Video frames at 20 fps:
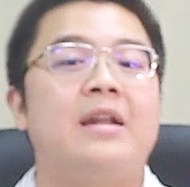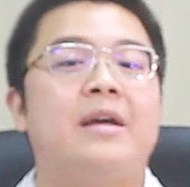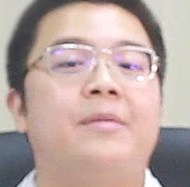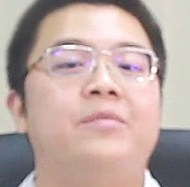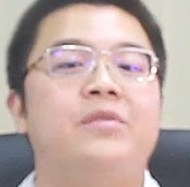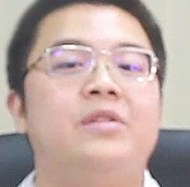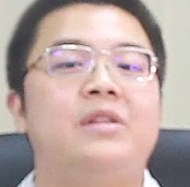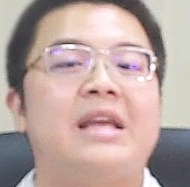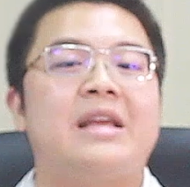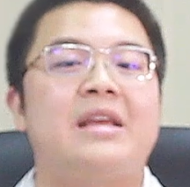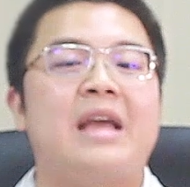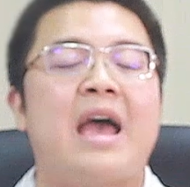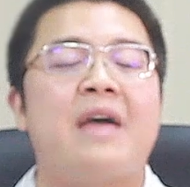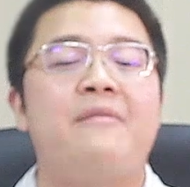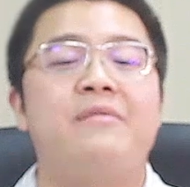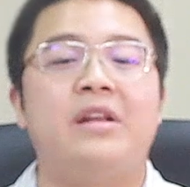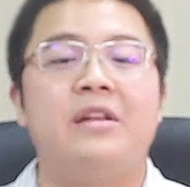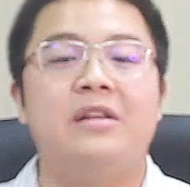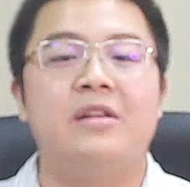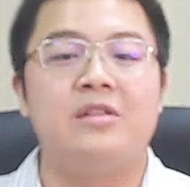end up
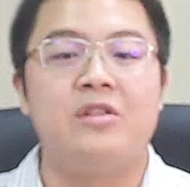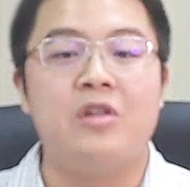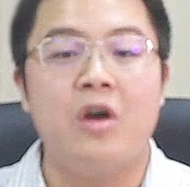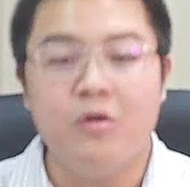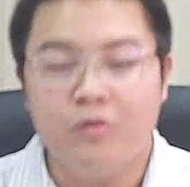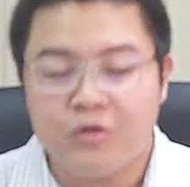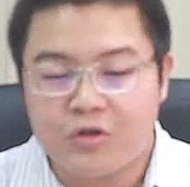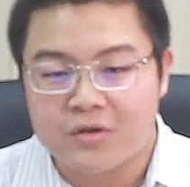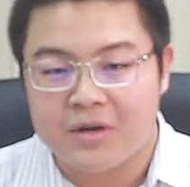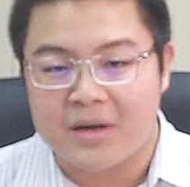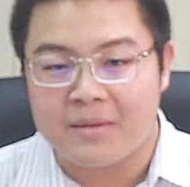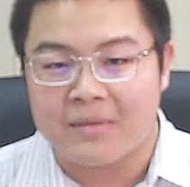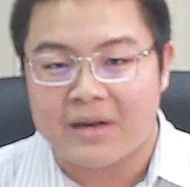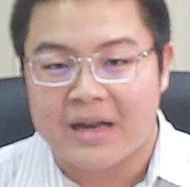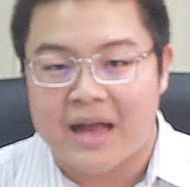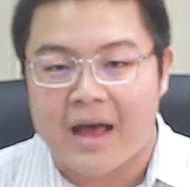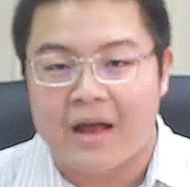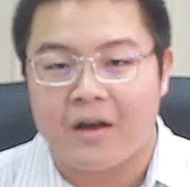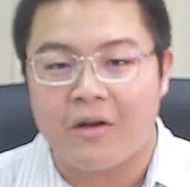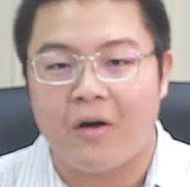having no
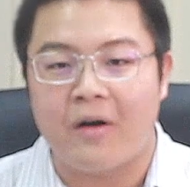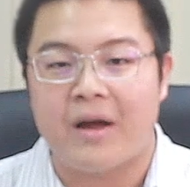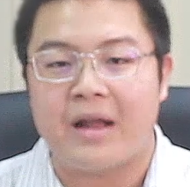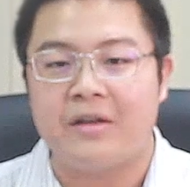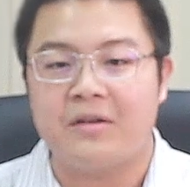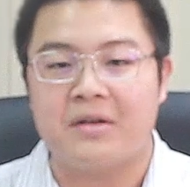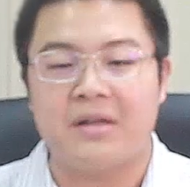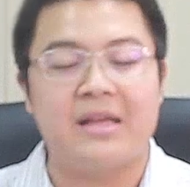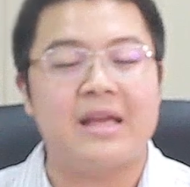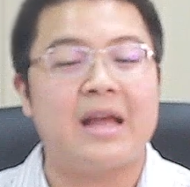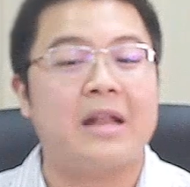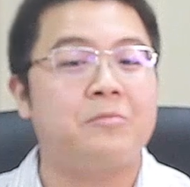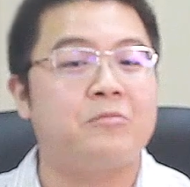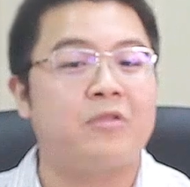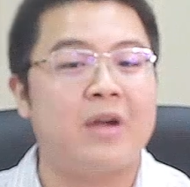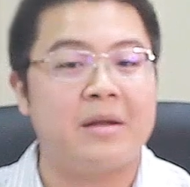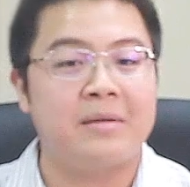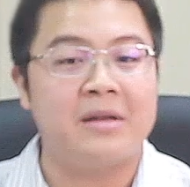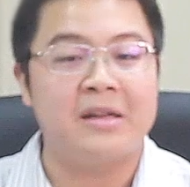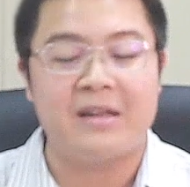treatment at all and you can get
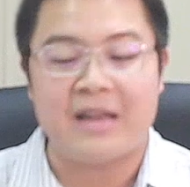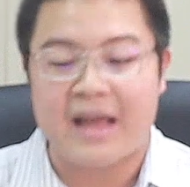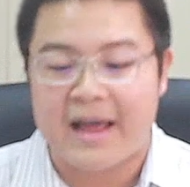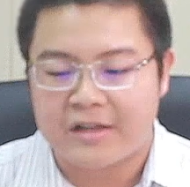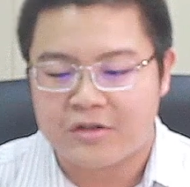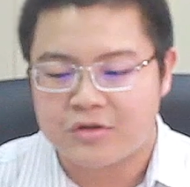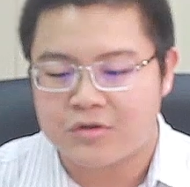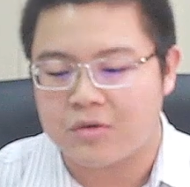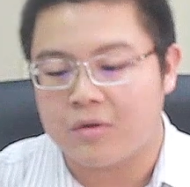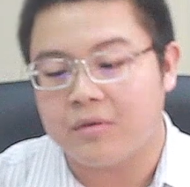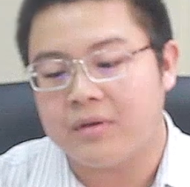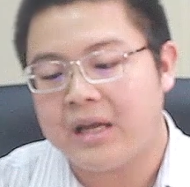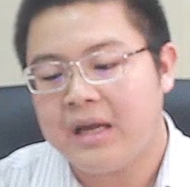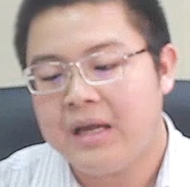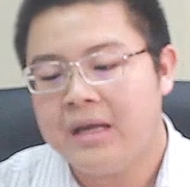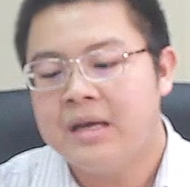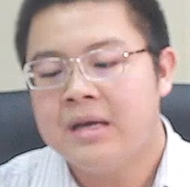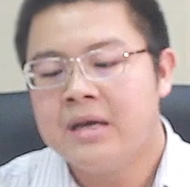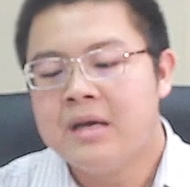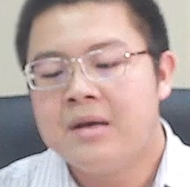pregnant
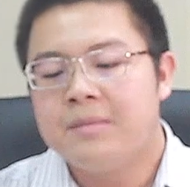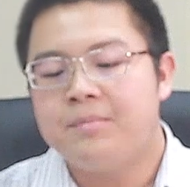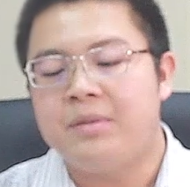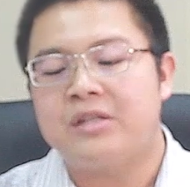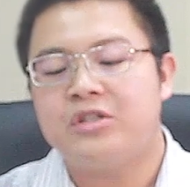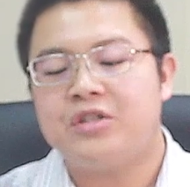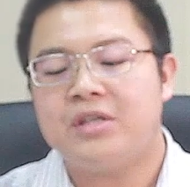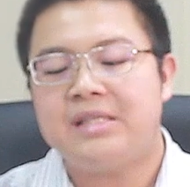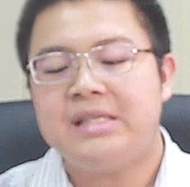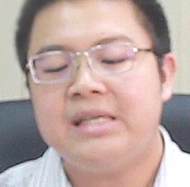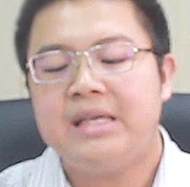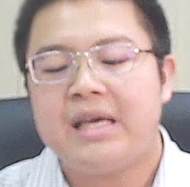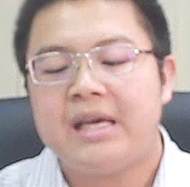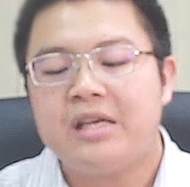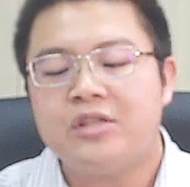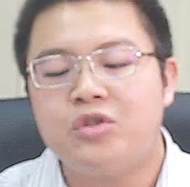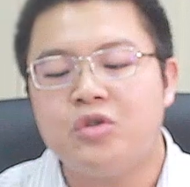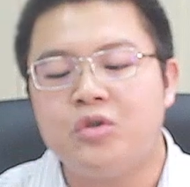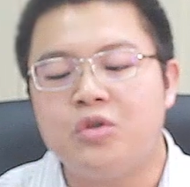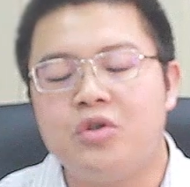naturally, but just in
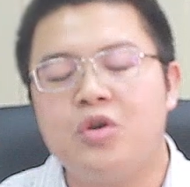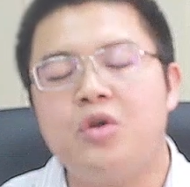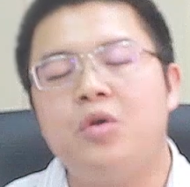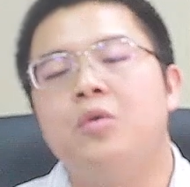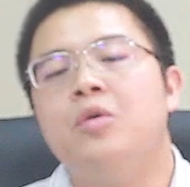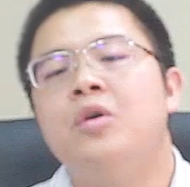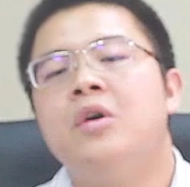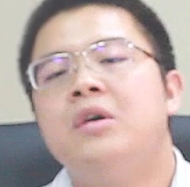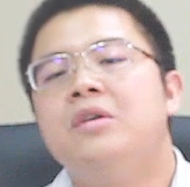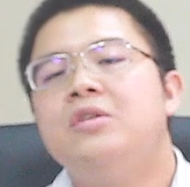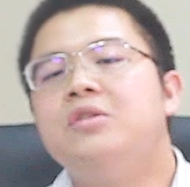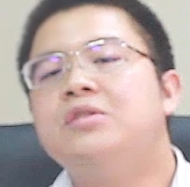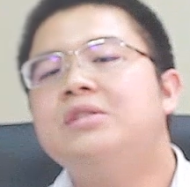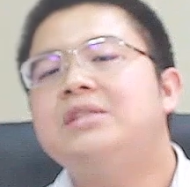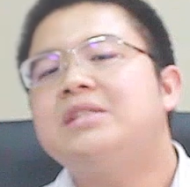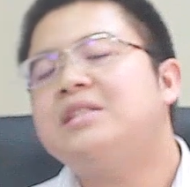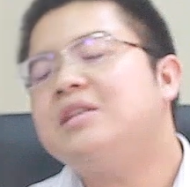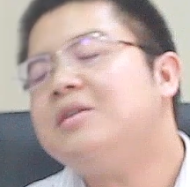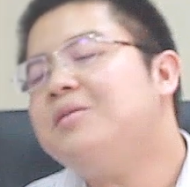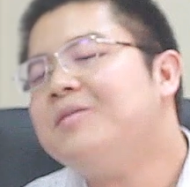case you do, you
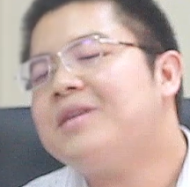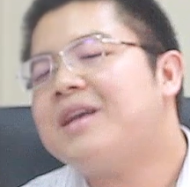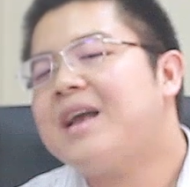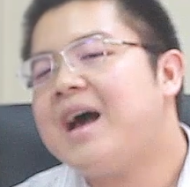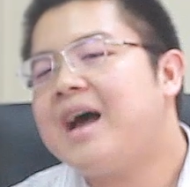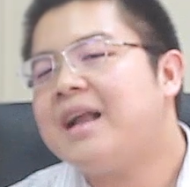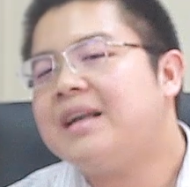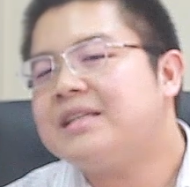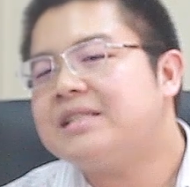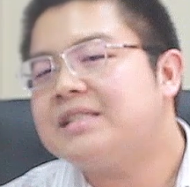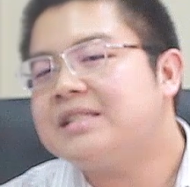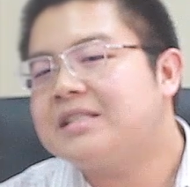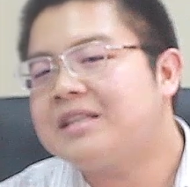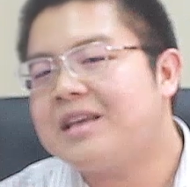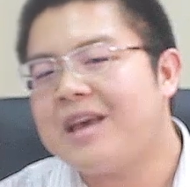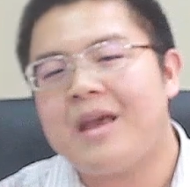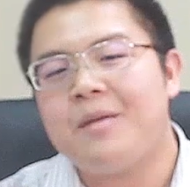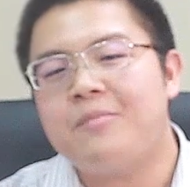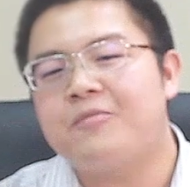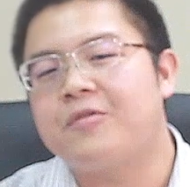still can't
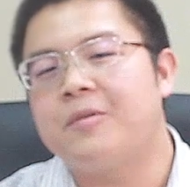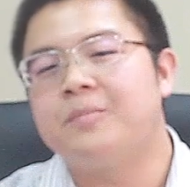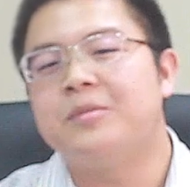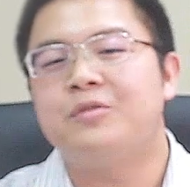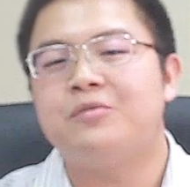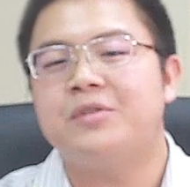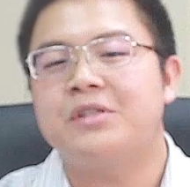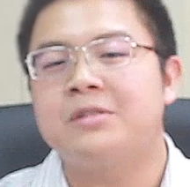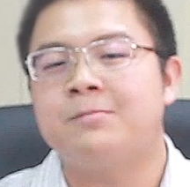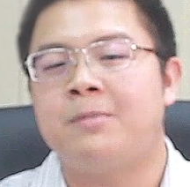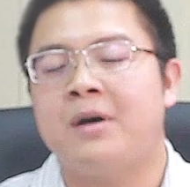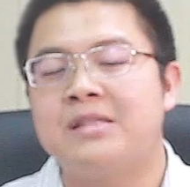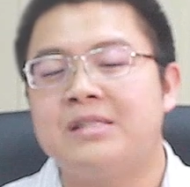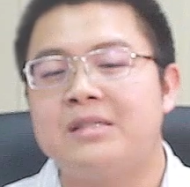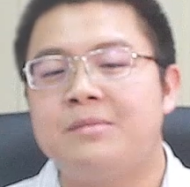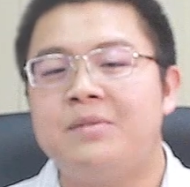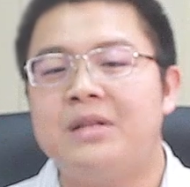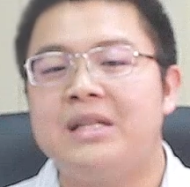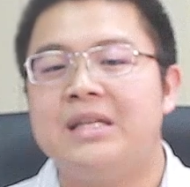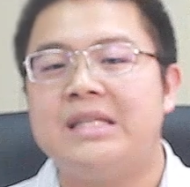escape from the
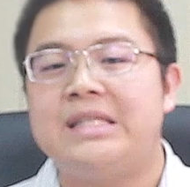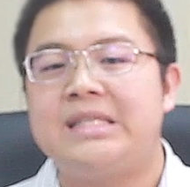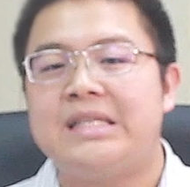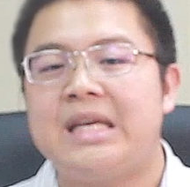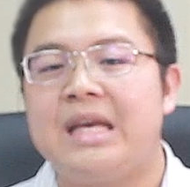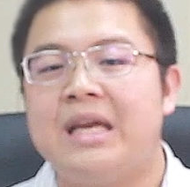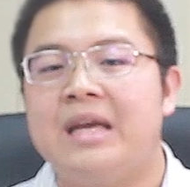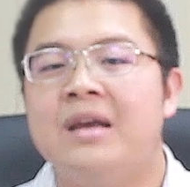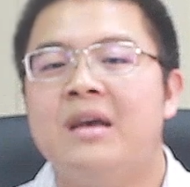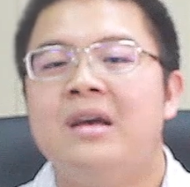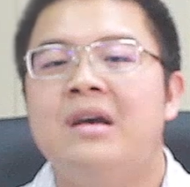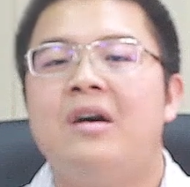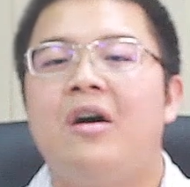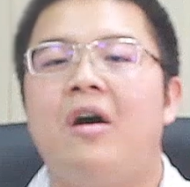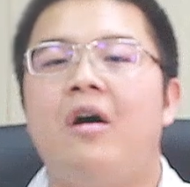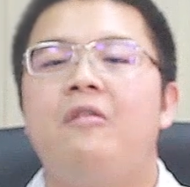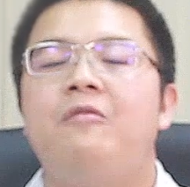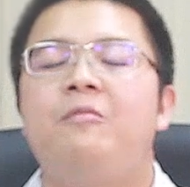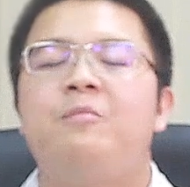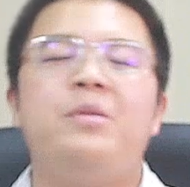responsibility
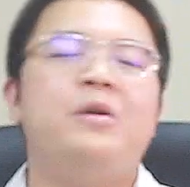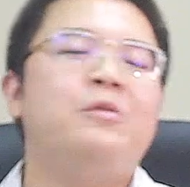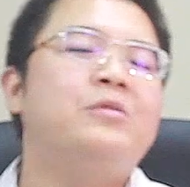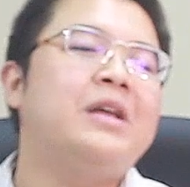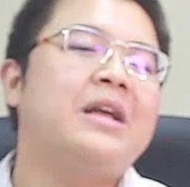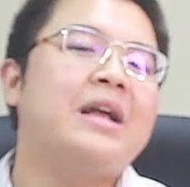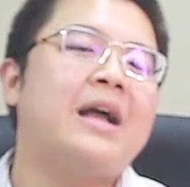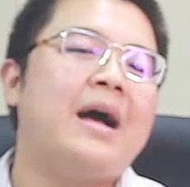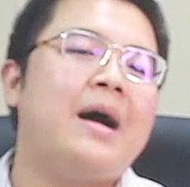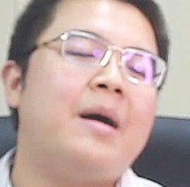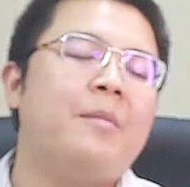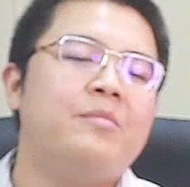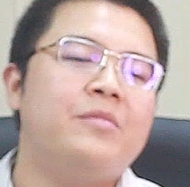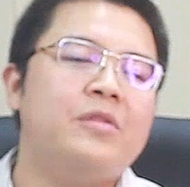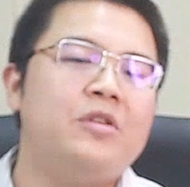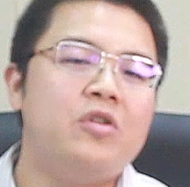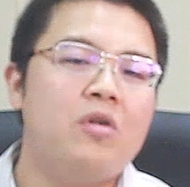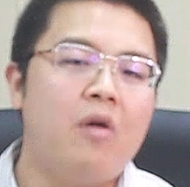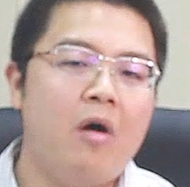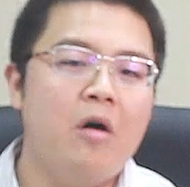of building up
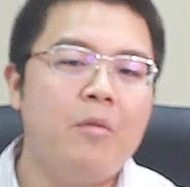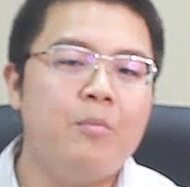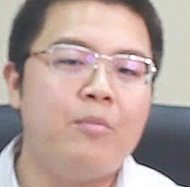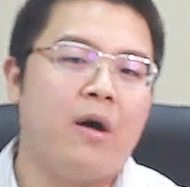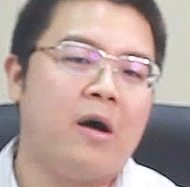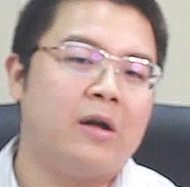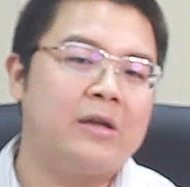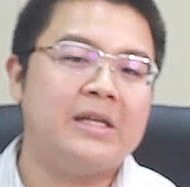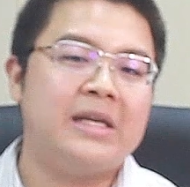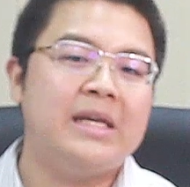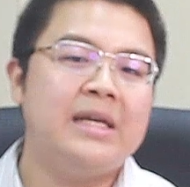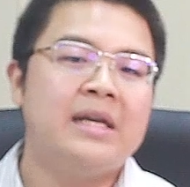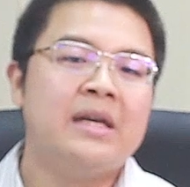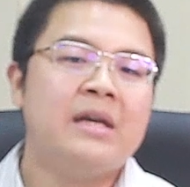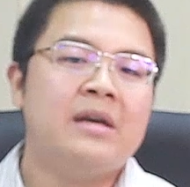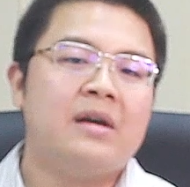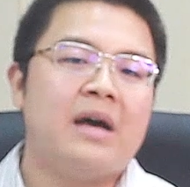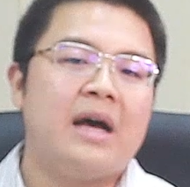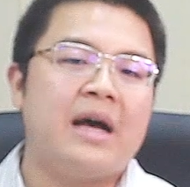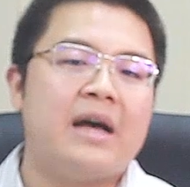your body
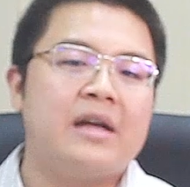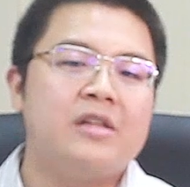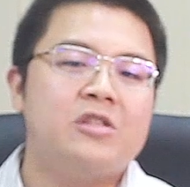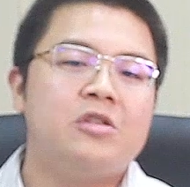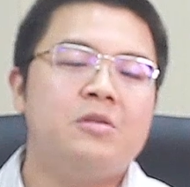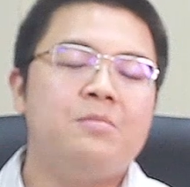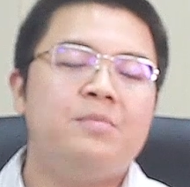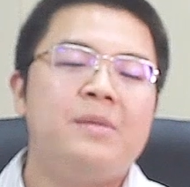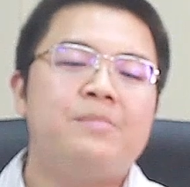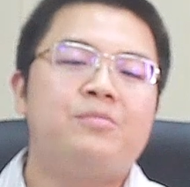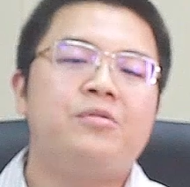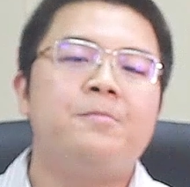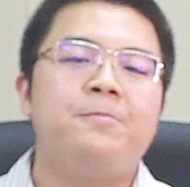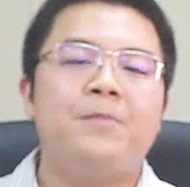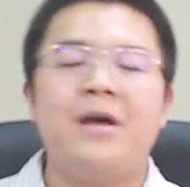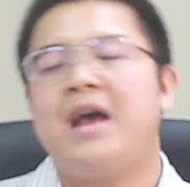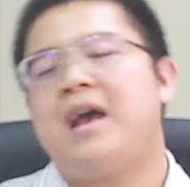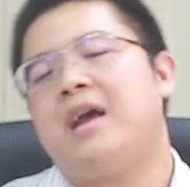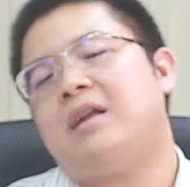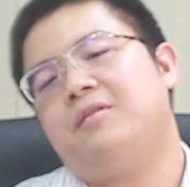to be
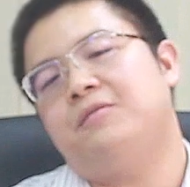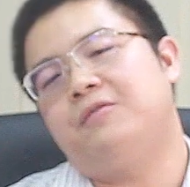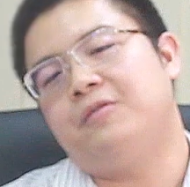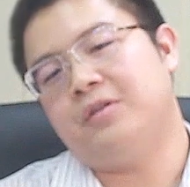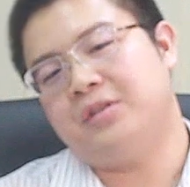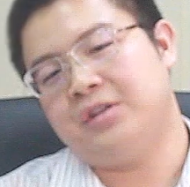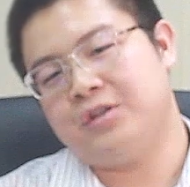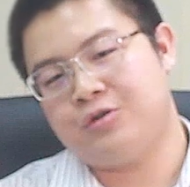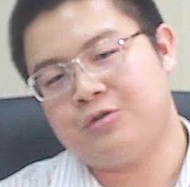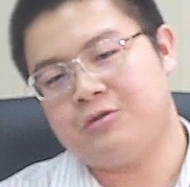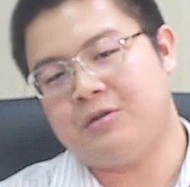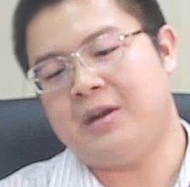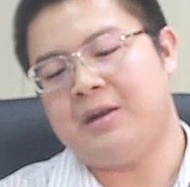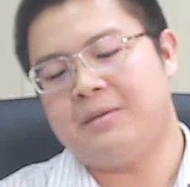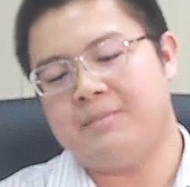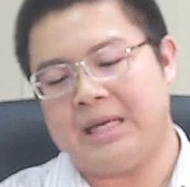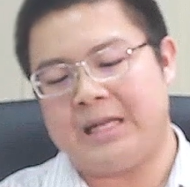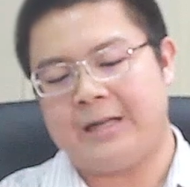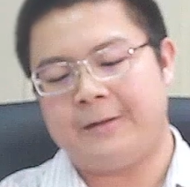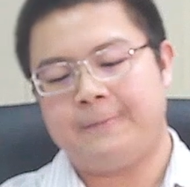prepared for the
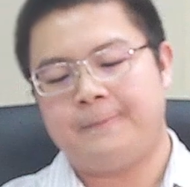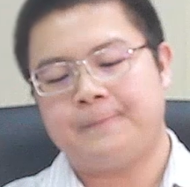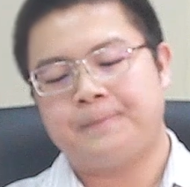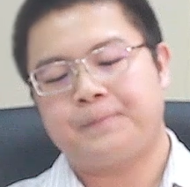treatment.